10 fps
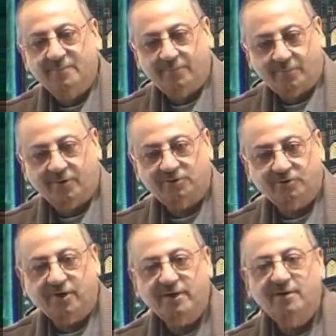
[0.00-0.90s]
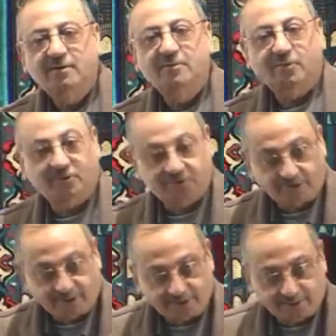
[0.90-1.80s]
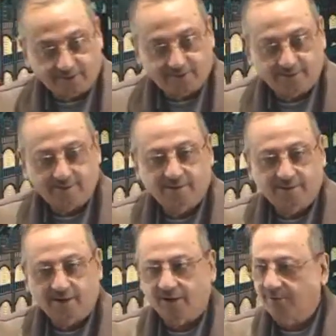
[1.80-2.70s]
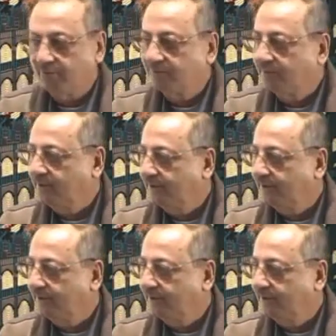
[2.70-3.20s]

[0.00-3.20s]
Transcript: Prostrate, prostrating. Are you with me?